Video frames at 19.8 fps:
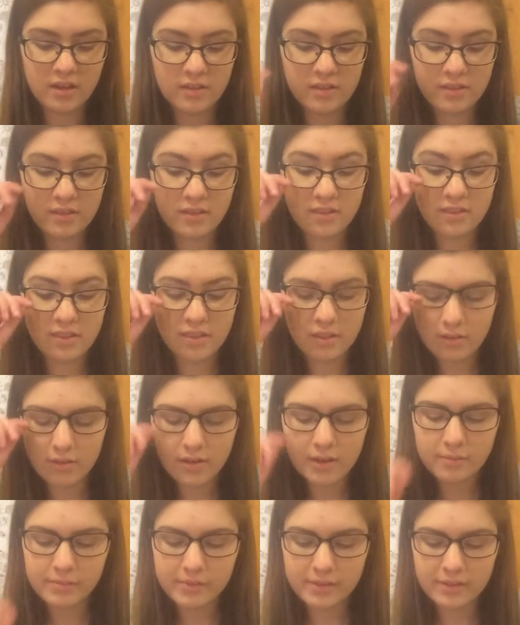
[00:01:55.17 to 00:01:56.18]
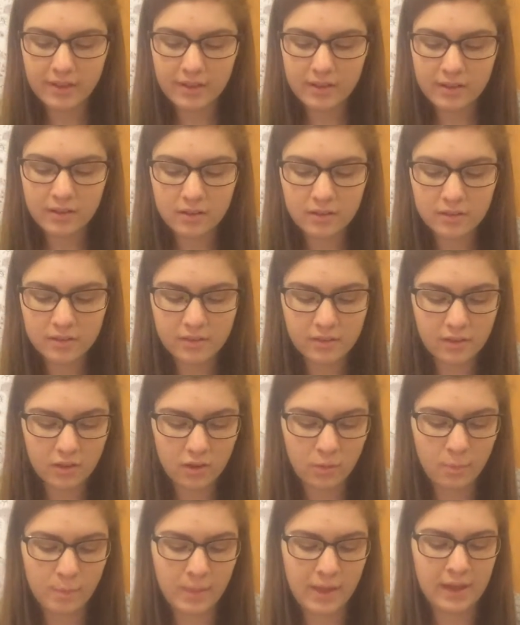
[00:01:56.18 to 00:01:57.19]
So the sodium channel is
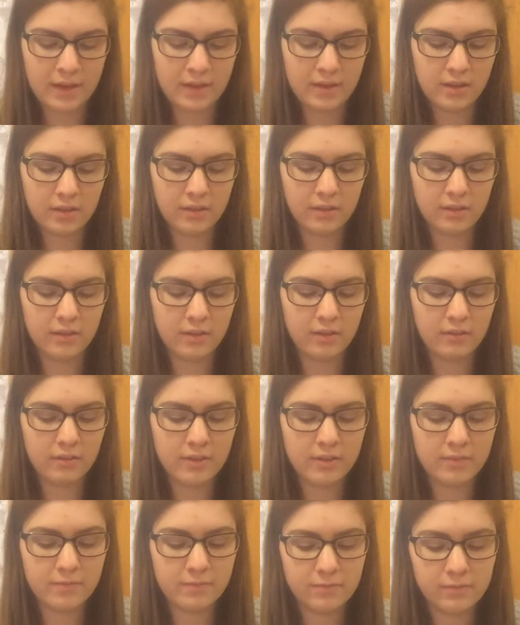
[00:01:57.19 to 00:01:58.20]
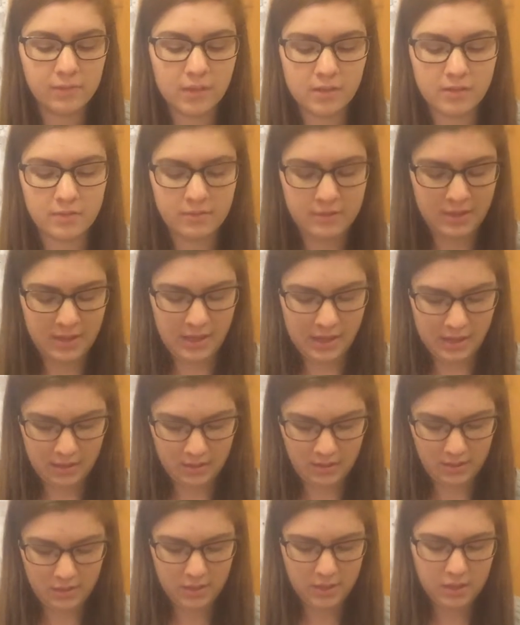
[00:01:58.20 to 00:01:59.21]
open and sodium flows in.
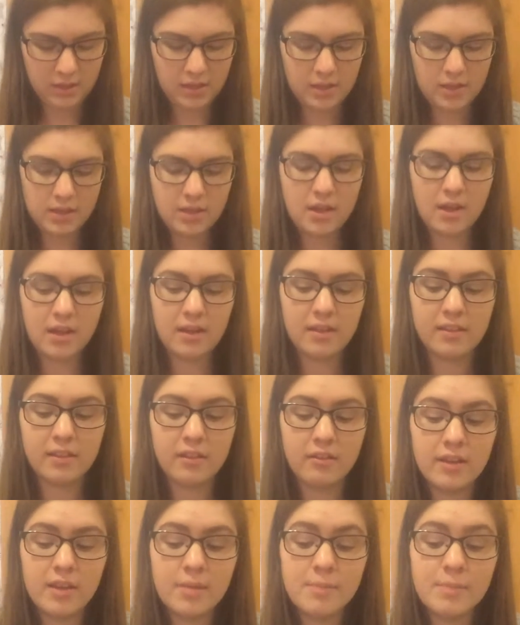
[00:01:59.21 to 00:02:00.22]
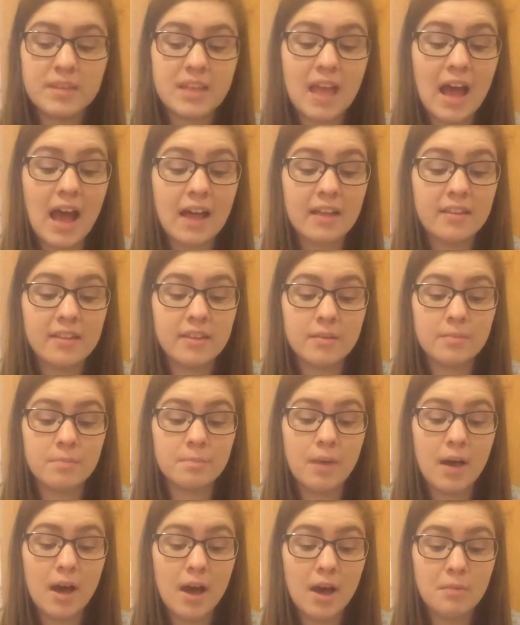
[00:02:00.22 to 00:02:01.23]
A
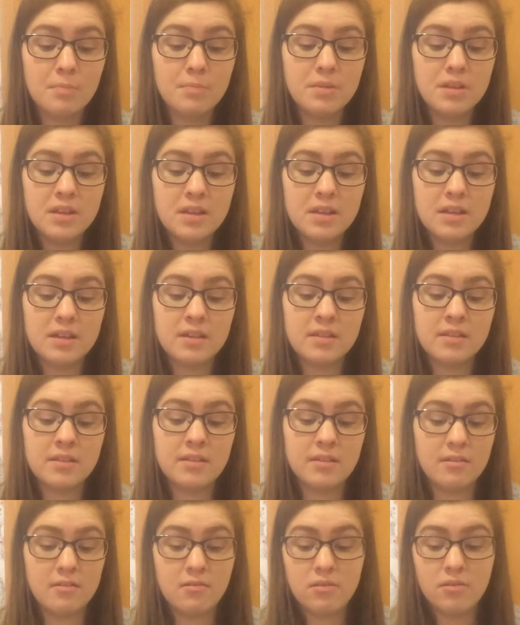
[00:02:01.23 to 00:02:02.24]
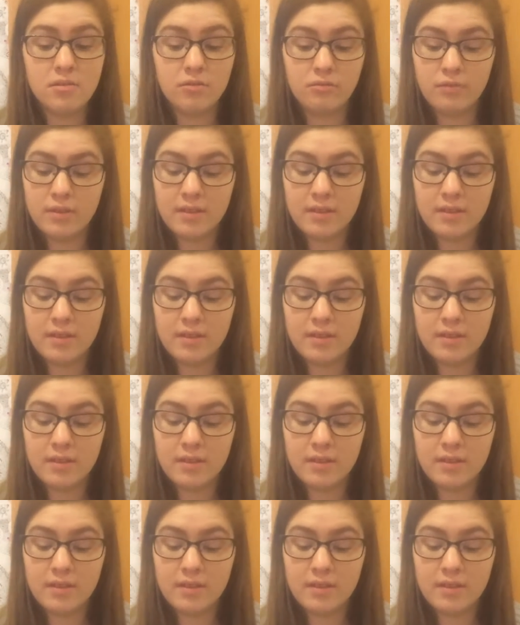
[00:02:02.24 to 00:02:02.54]
sodium-potassium pump is used to